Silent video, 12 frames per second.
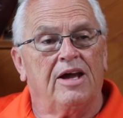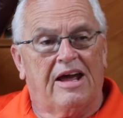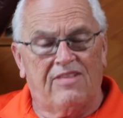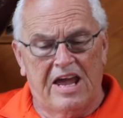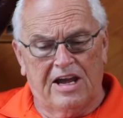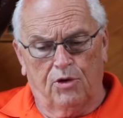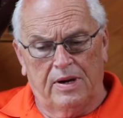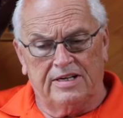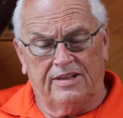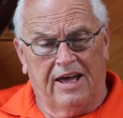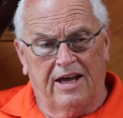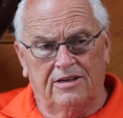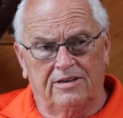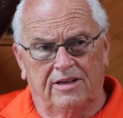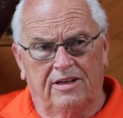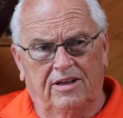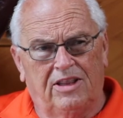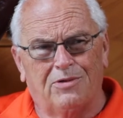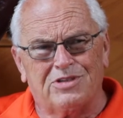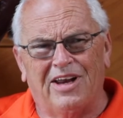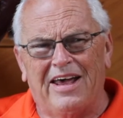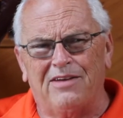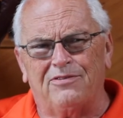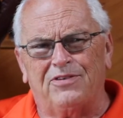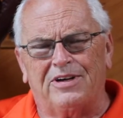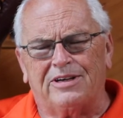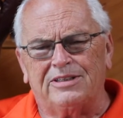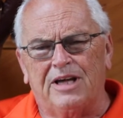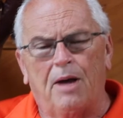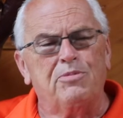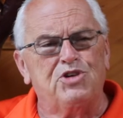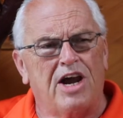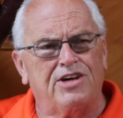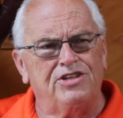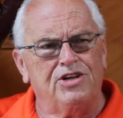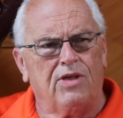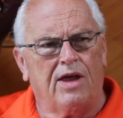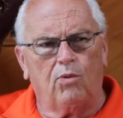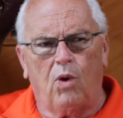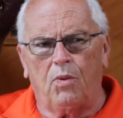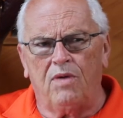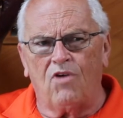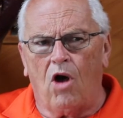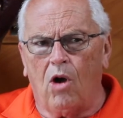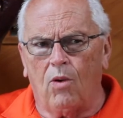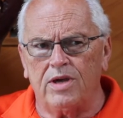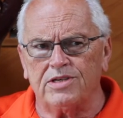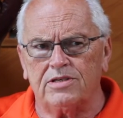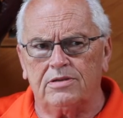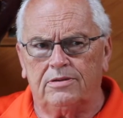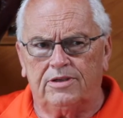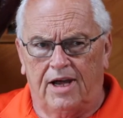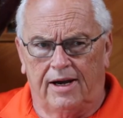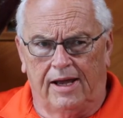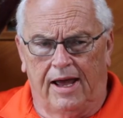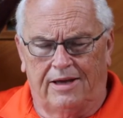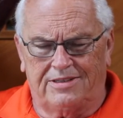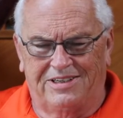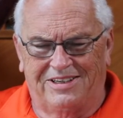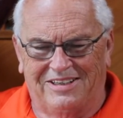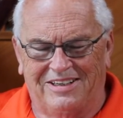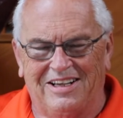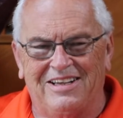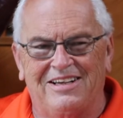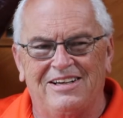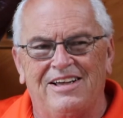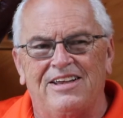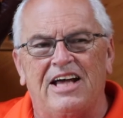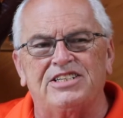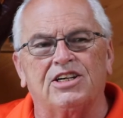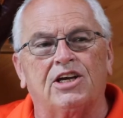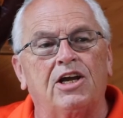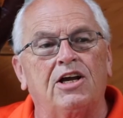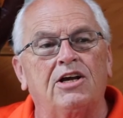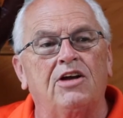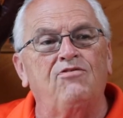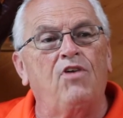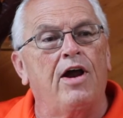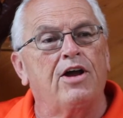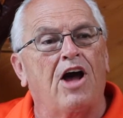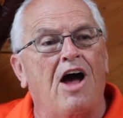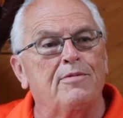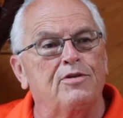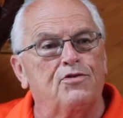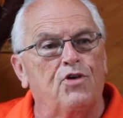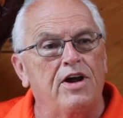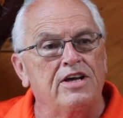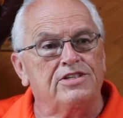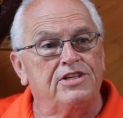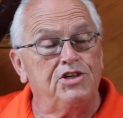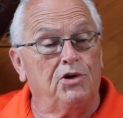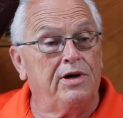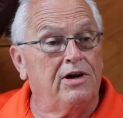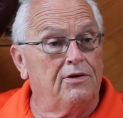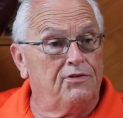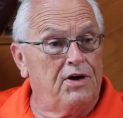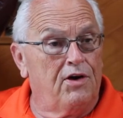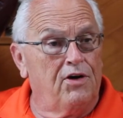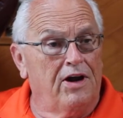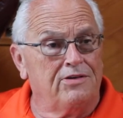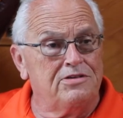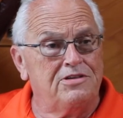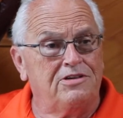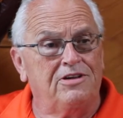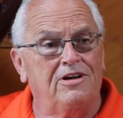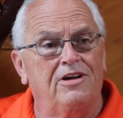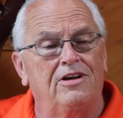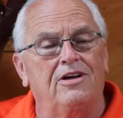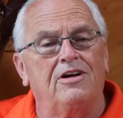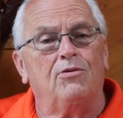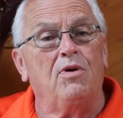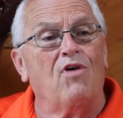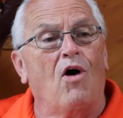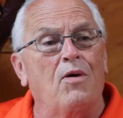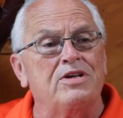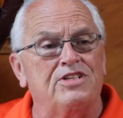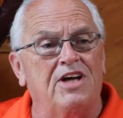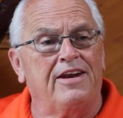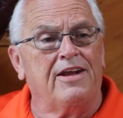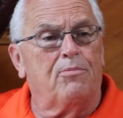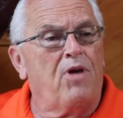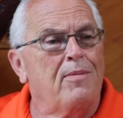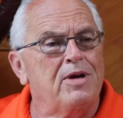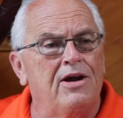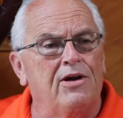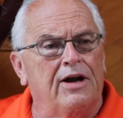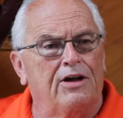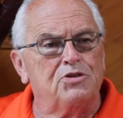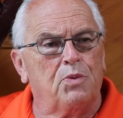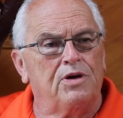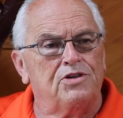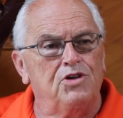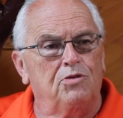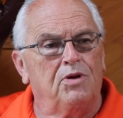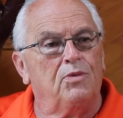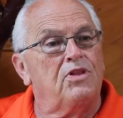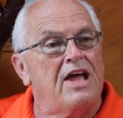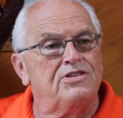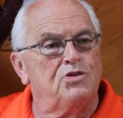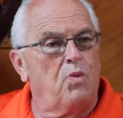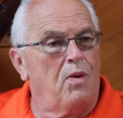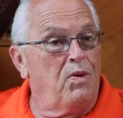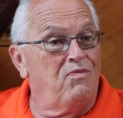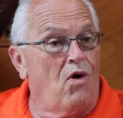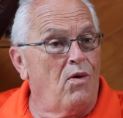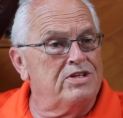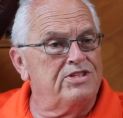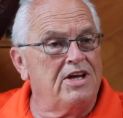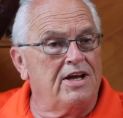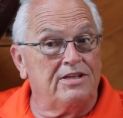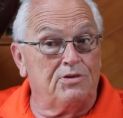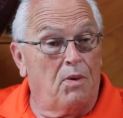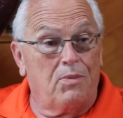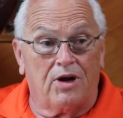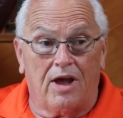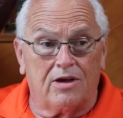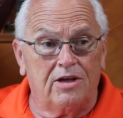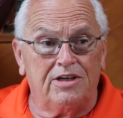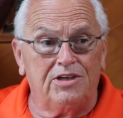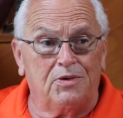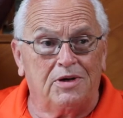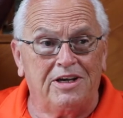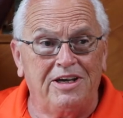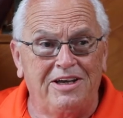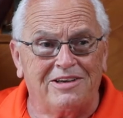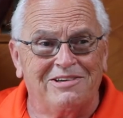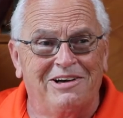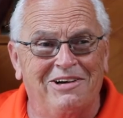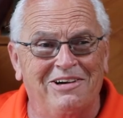And they agreed to that. There was a lot of objection to that. Well, we've always done that. That's a very common phrase that you'll hear at fairgrounds. We've always done that. Probably hear it elsewhere too, but that's what we've always done. I said, well, we're not going to do it again.